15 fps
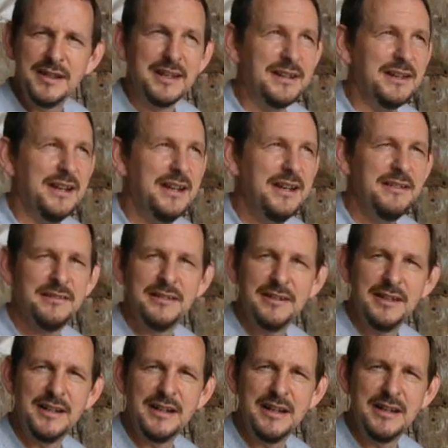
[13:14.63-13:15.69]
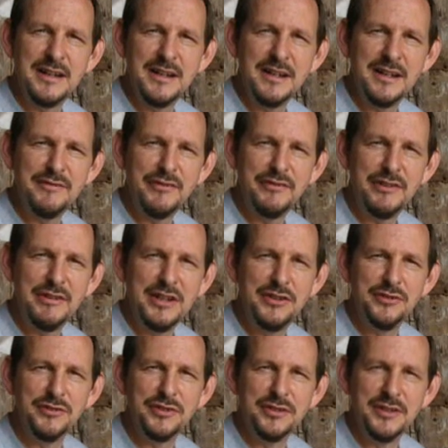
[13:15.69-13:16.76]
Take care. Have a very
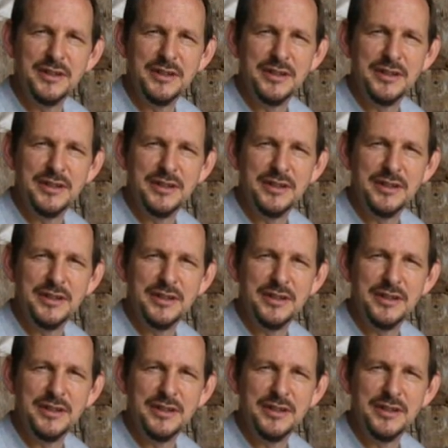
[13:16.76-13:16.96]
good